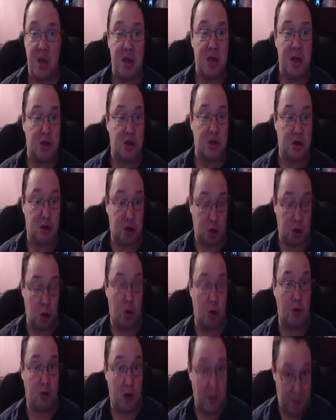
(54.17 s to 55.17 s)
So I'll
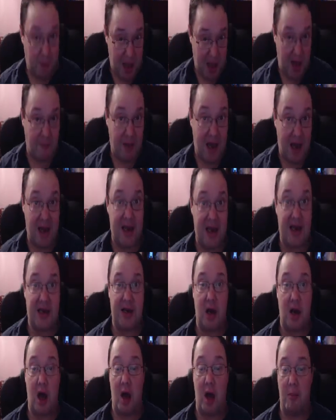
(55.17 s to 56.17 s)
talk about that in
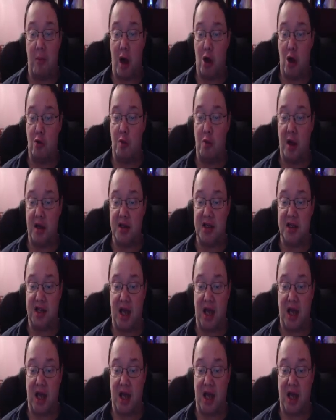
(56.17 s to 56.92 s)
a moment.